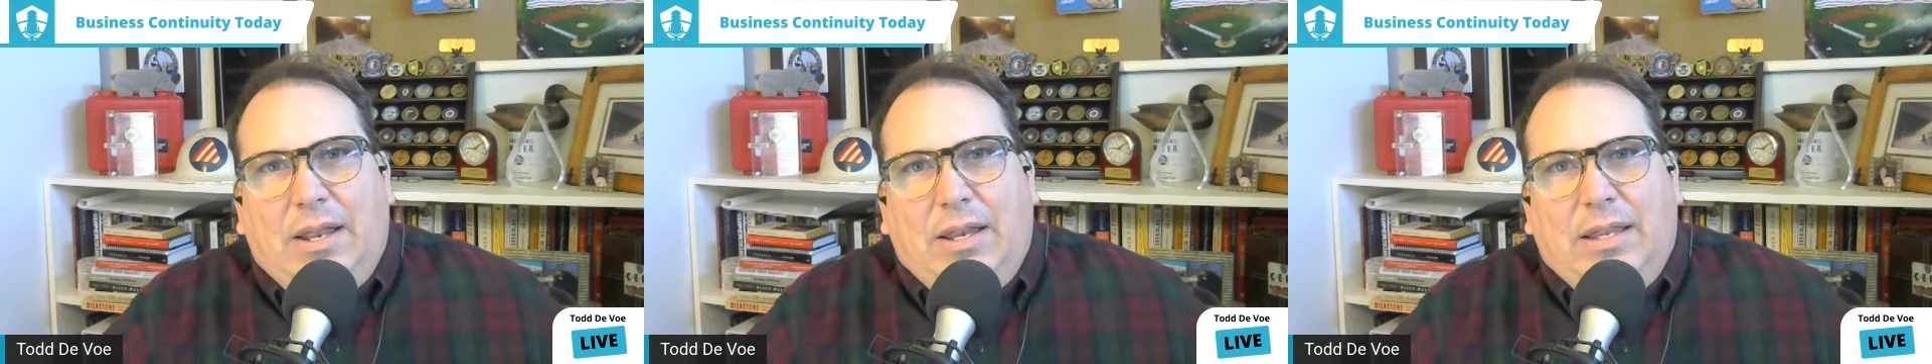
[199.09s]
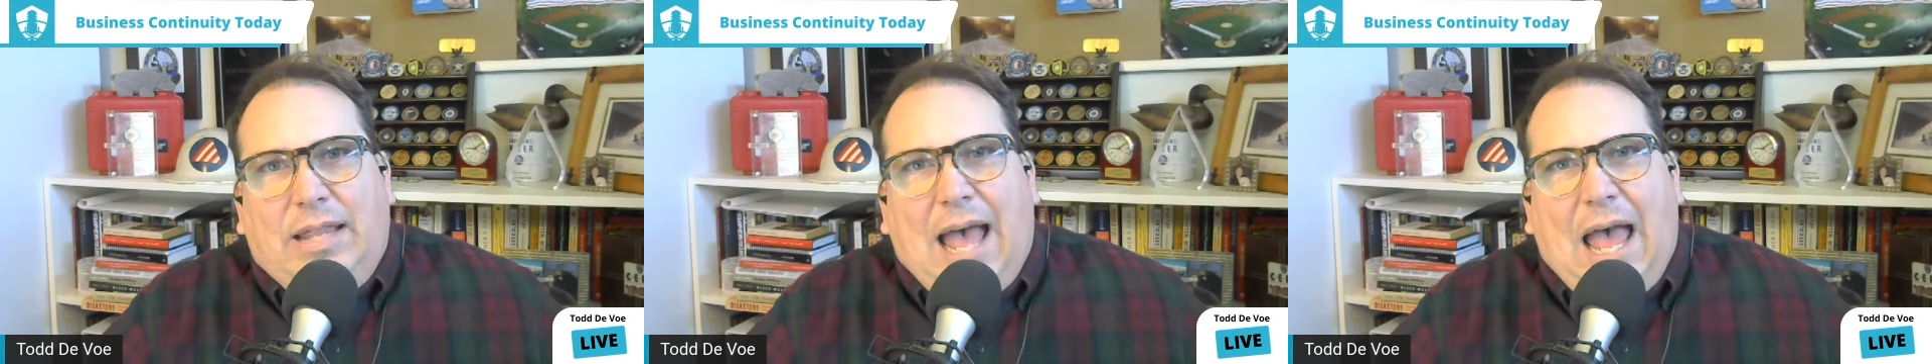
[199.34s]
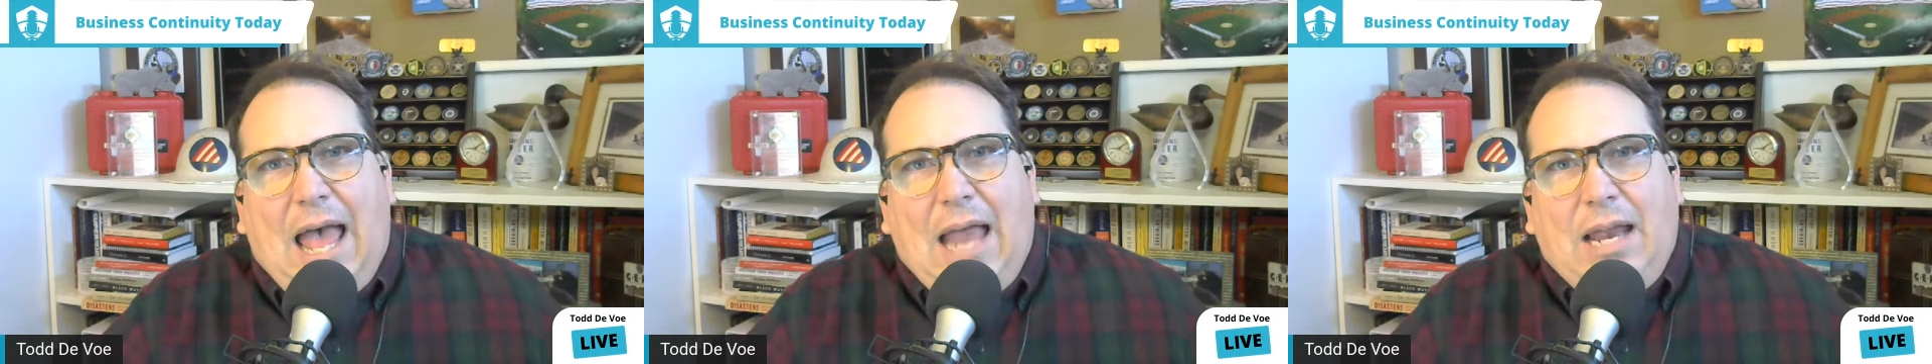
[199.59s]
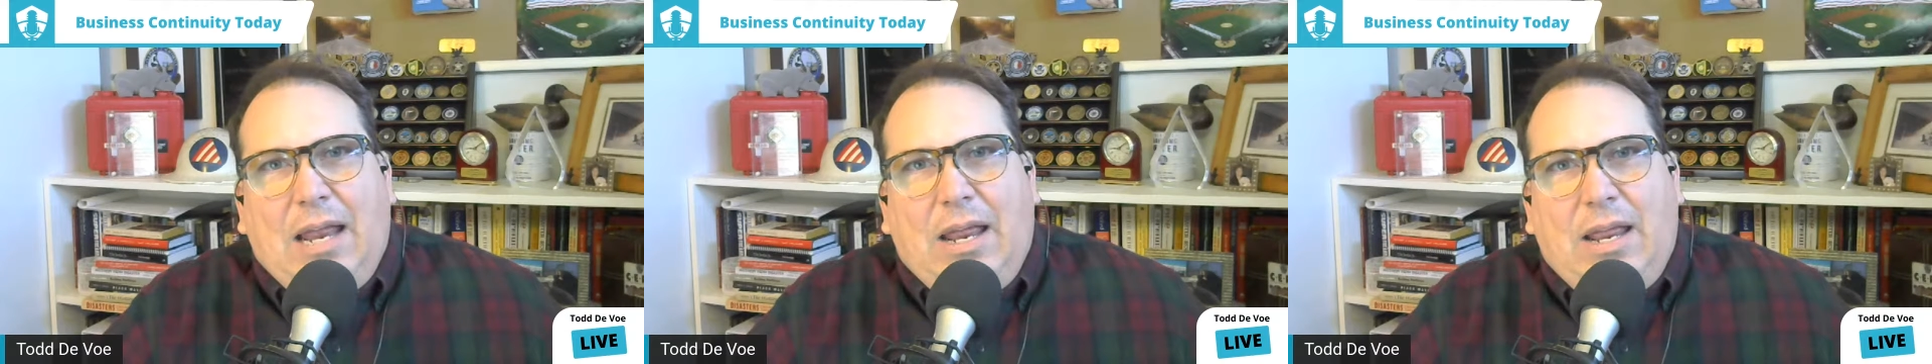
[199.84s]
that
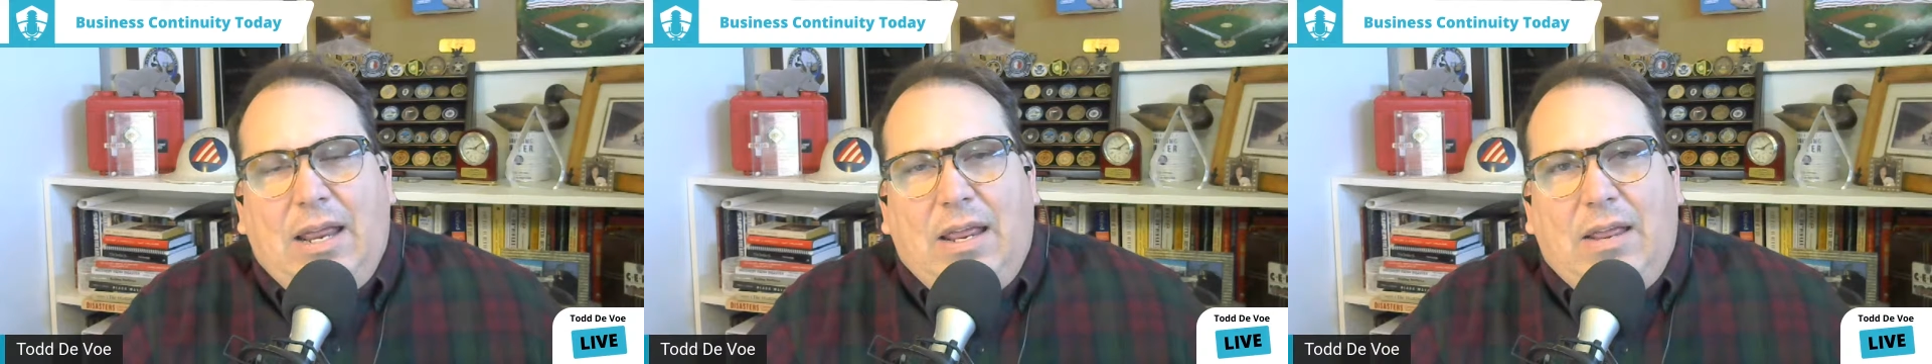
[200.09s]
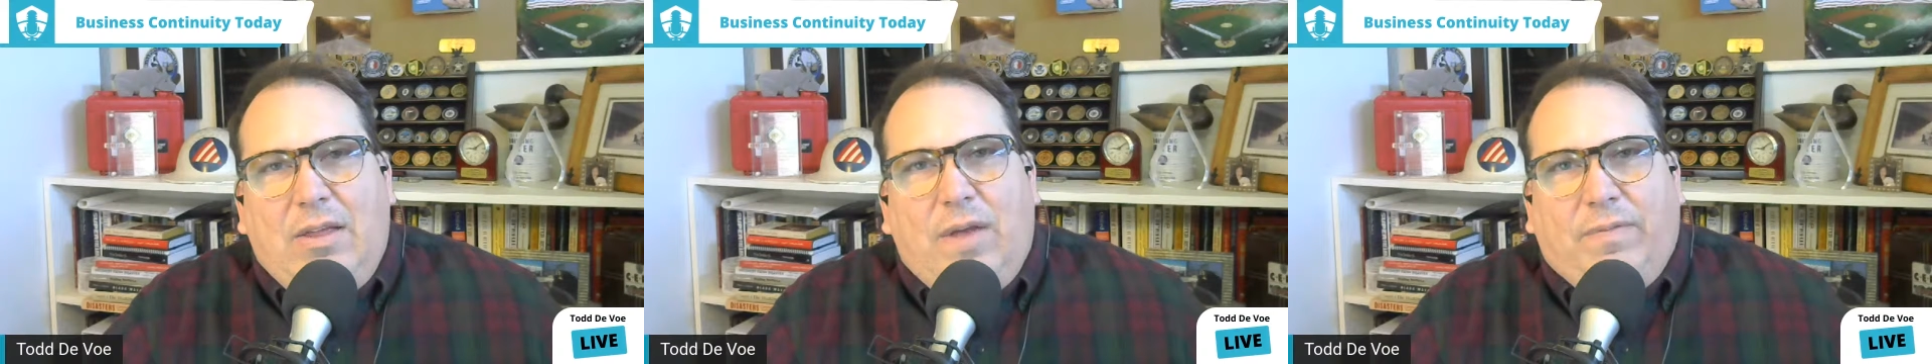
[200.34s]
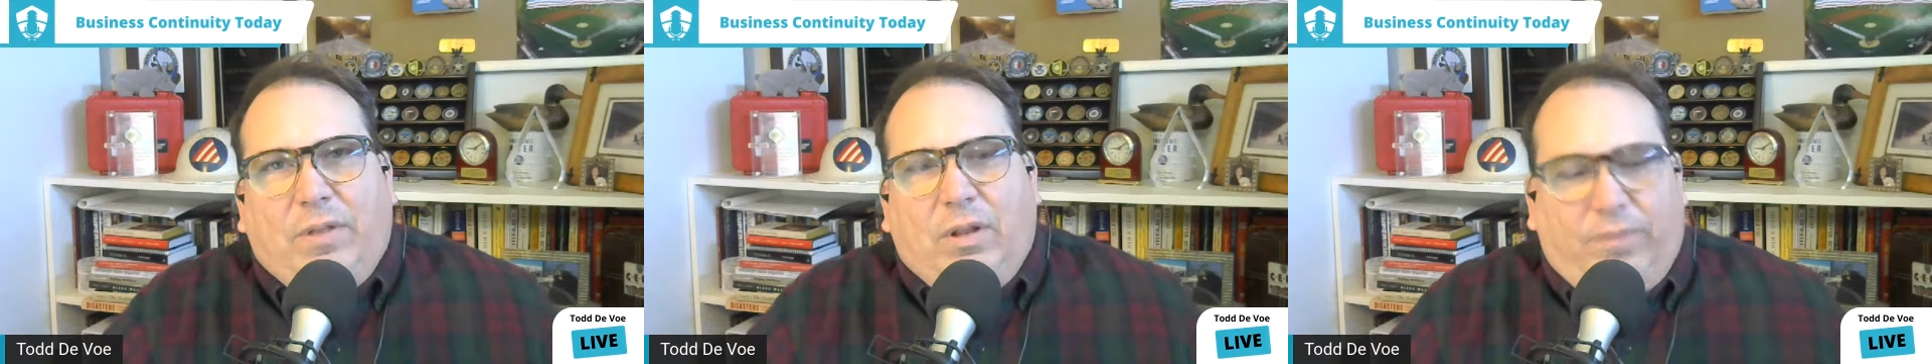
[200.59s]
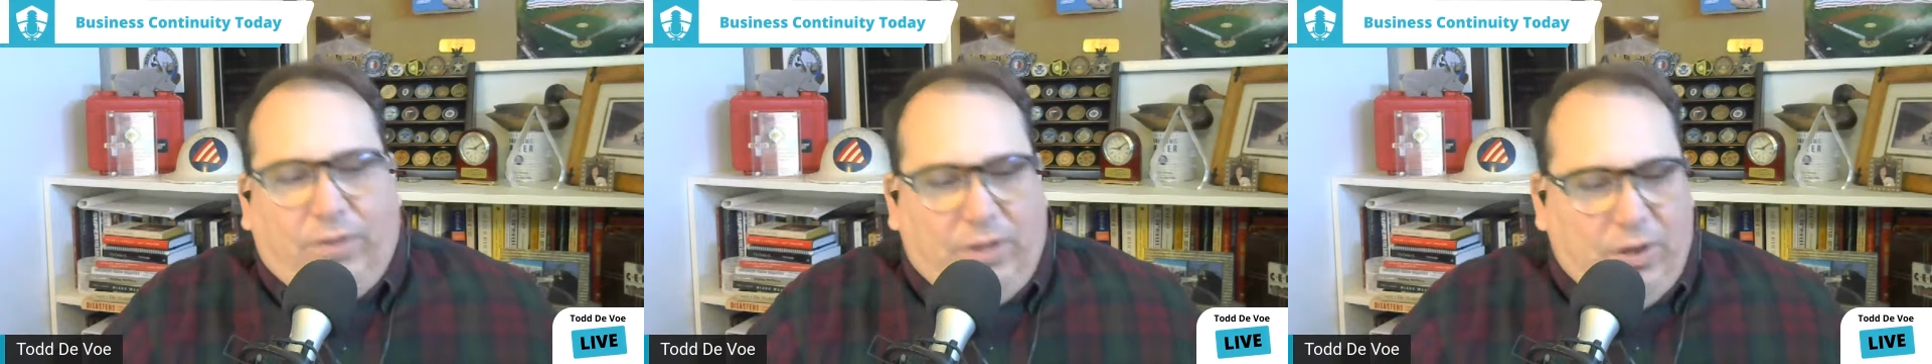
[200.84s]
you have to
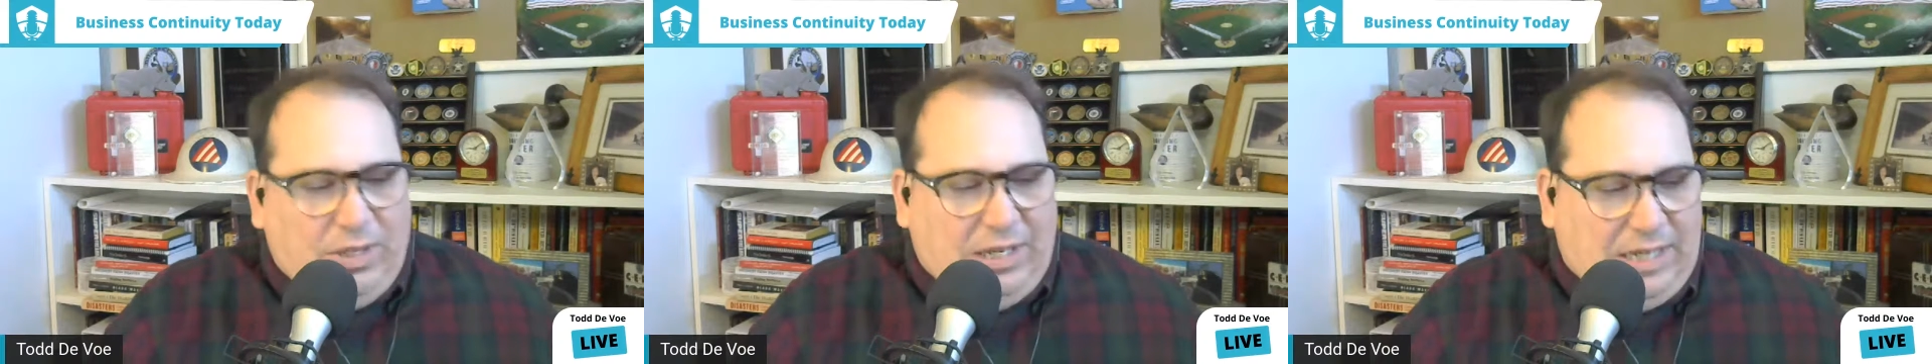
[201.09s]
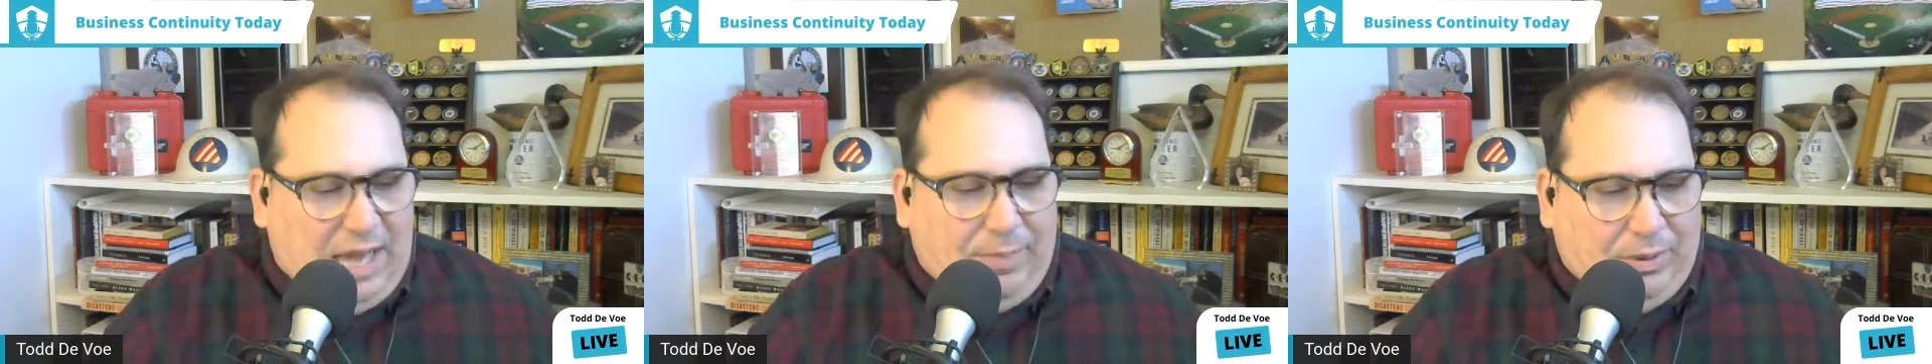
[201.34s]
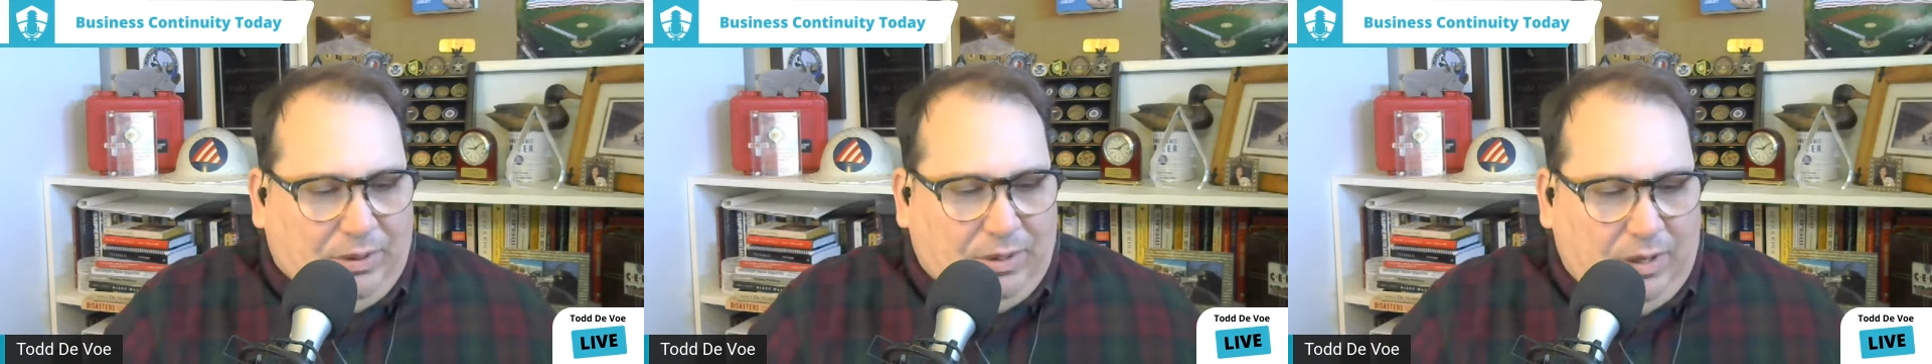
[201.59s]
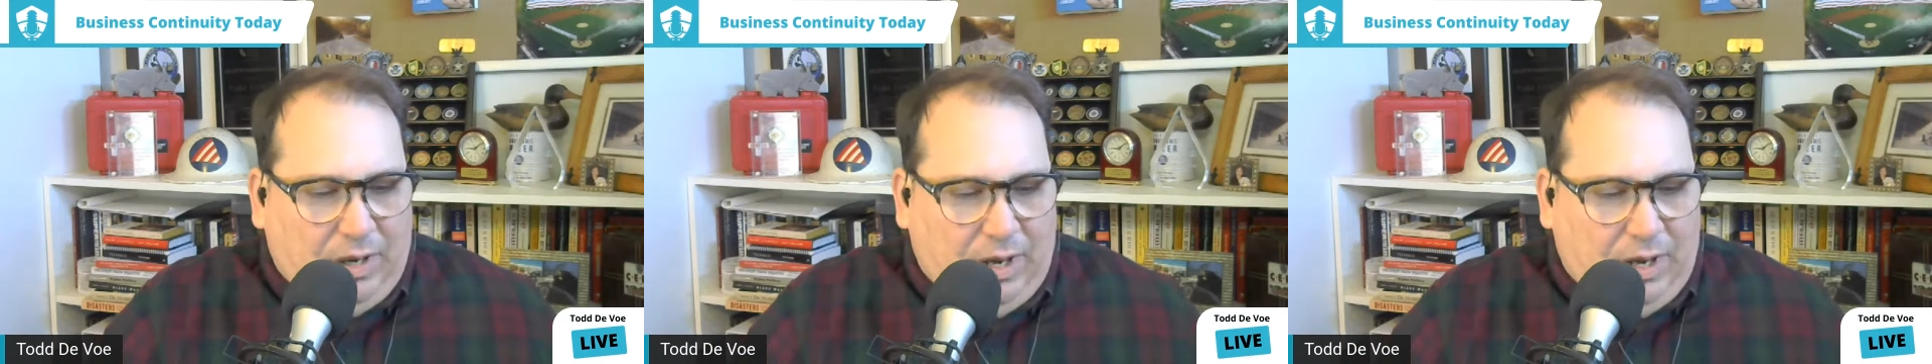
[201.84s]
look for those examples.